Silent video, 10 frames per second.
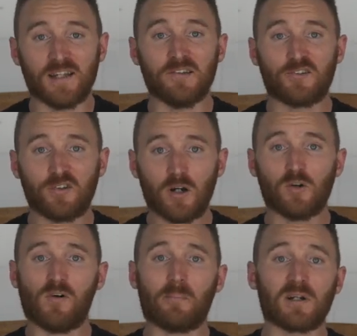And
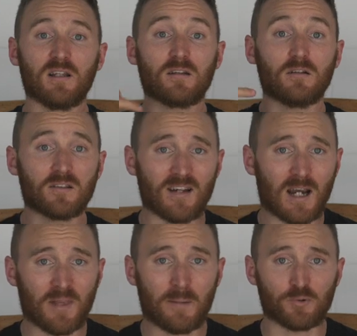so I'm gonna let a little
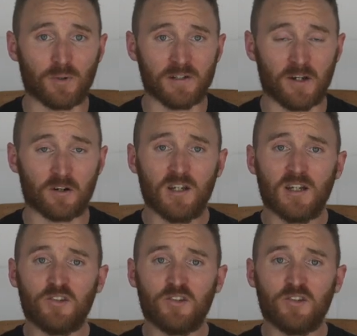time lapse run here